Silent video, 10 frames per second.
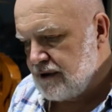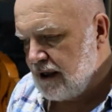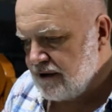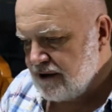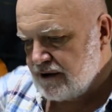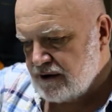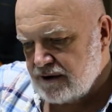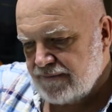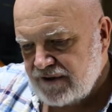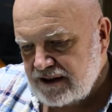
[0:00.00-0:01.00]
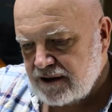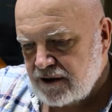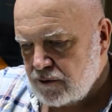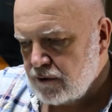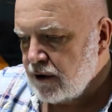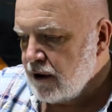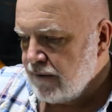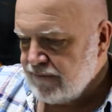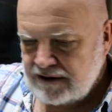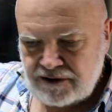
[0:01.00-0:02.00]
They exist as a physical
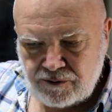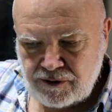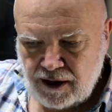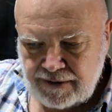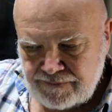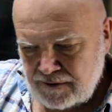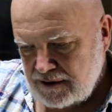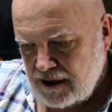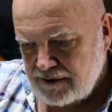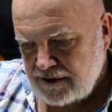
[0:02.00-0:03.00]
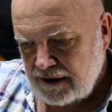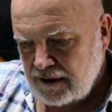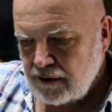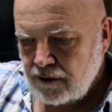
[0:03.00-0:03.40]
knife that's cutting,